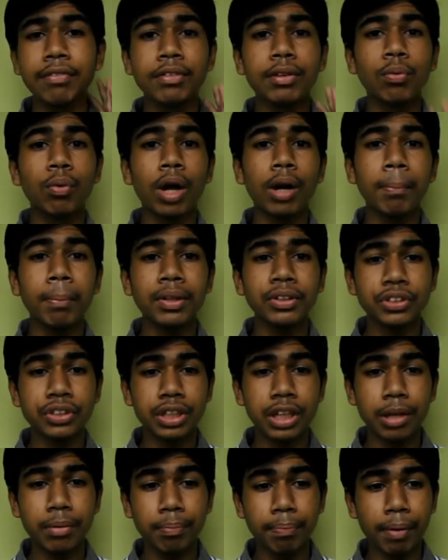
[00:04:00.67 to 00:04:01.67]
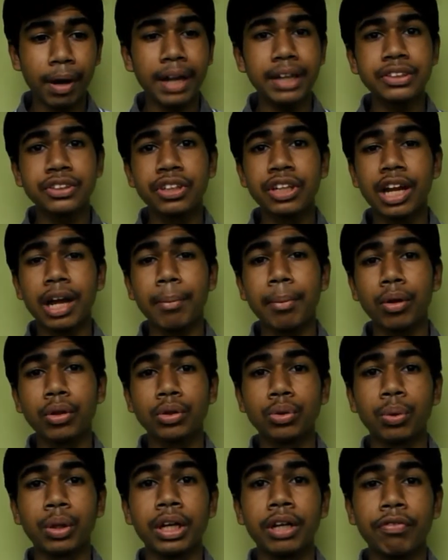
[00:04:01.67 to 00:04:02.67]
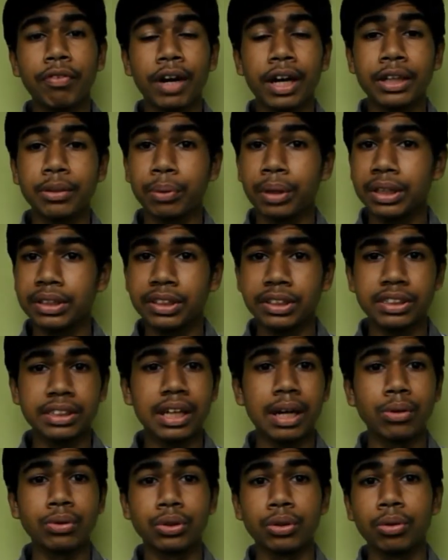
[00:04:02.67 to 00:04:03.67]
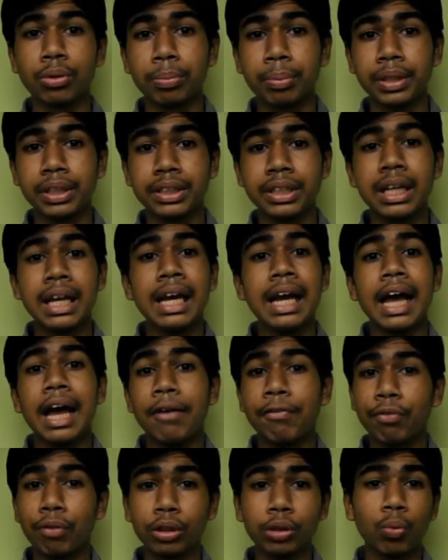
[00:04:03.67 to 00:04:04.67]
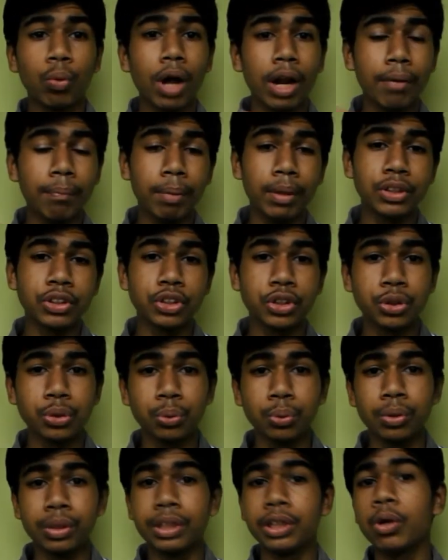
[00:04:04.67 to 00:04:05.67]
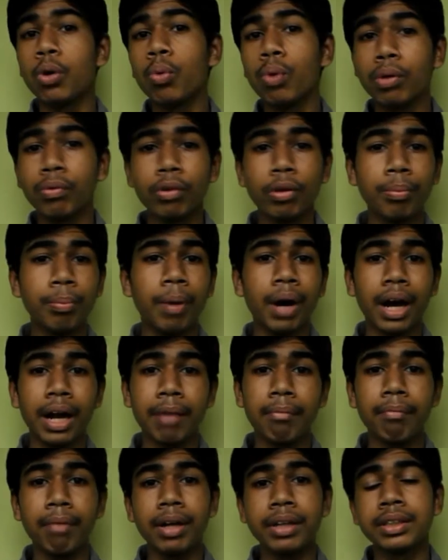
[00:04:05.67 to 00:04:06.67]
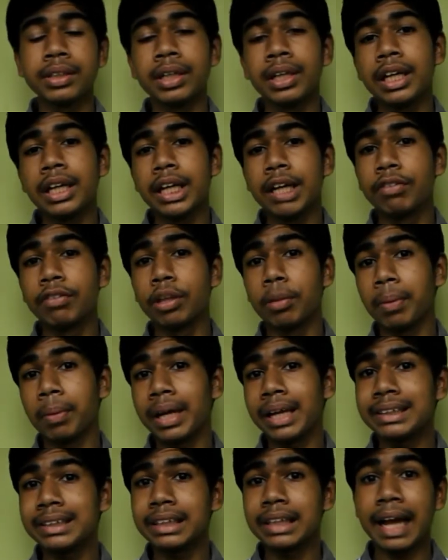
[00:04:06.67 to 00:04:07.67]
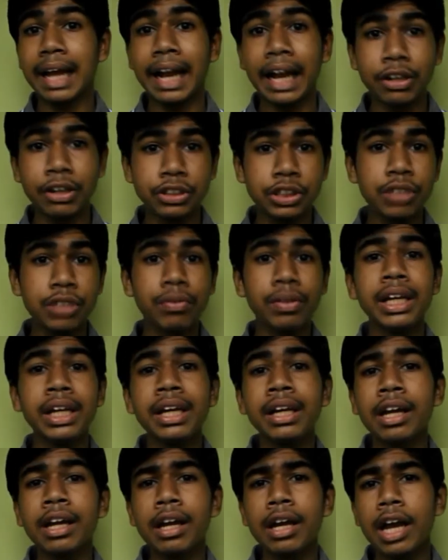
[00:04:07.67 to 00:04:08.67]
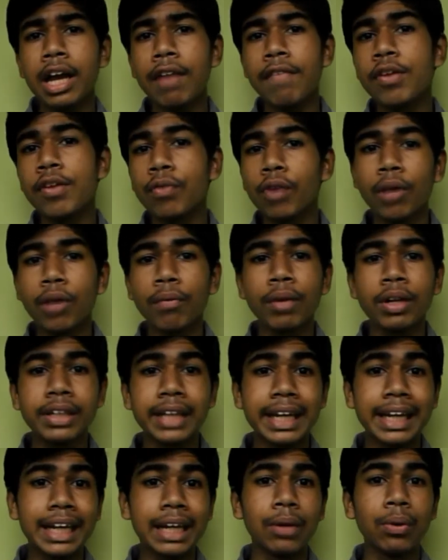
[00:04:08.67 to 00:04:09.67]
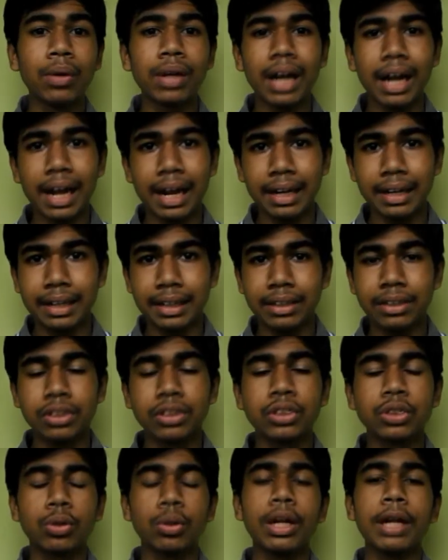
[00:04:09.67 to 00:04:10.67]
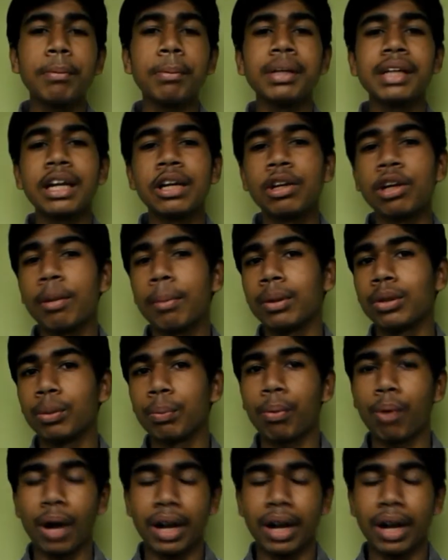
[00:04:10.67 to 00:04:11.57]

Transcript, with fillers: If the OnePlus team priced it about 25 26,000 rupees for the OnePlus 2. No one will buy, but if they place it aggressively, everyone will take a look at it. So let me tell you about the